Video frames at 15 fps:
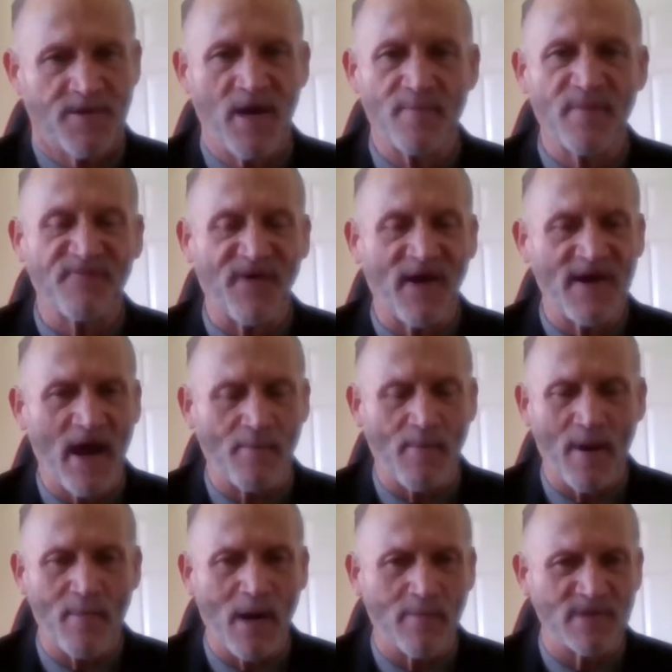Come to find
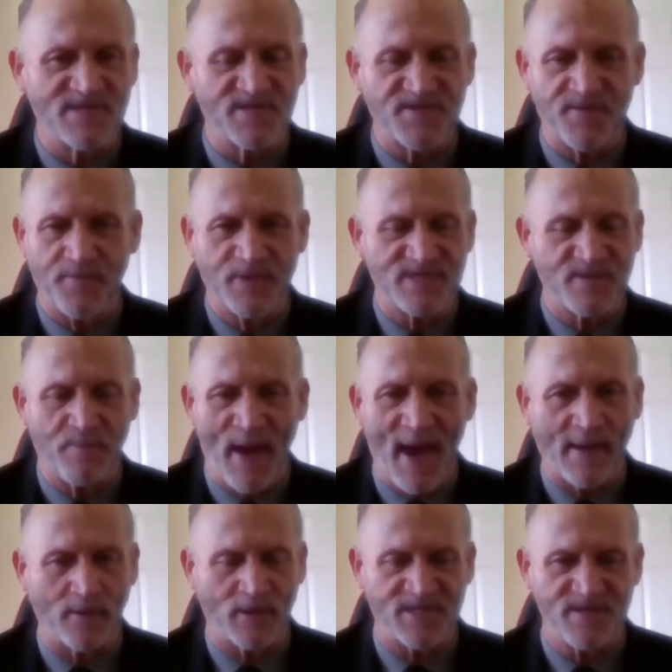out, my mom was a
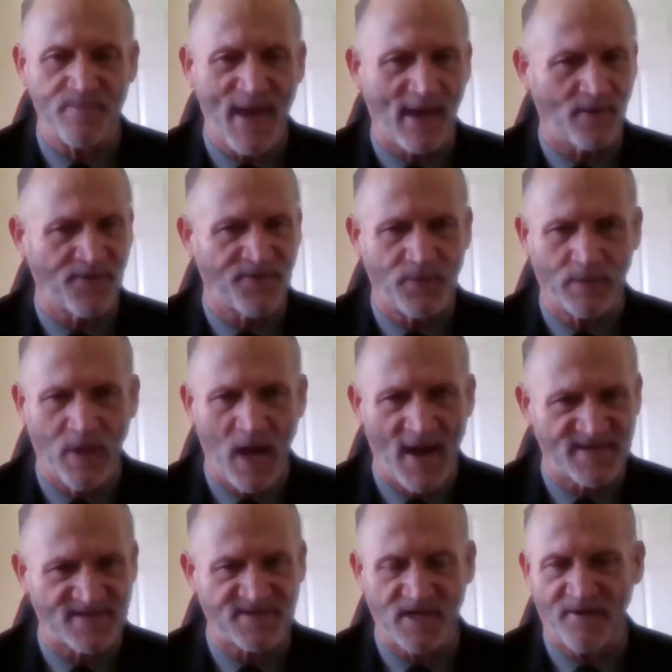battler. She battled through a
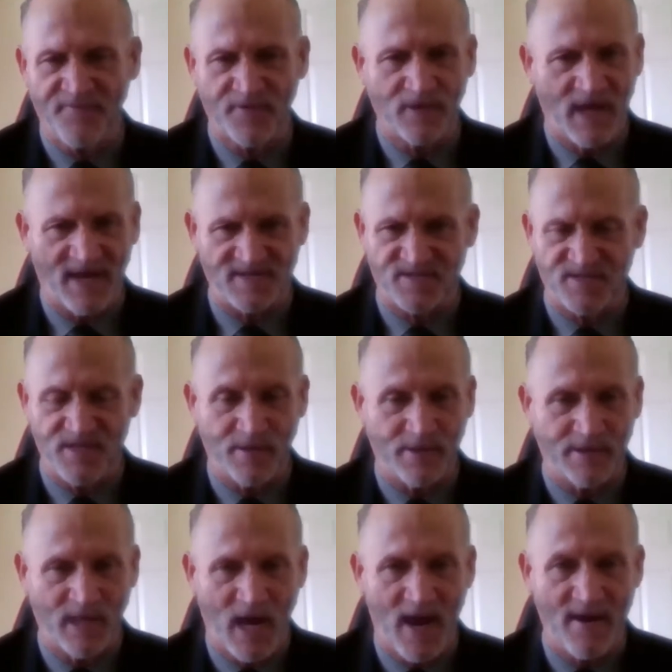lot of stuff her last
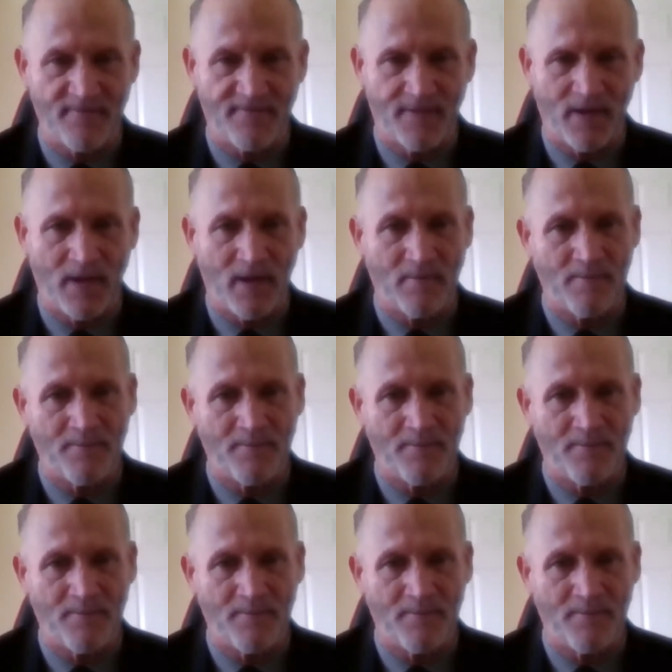year in life.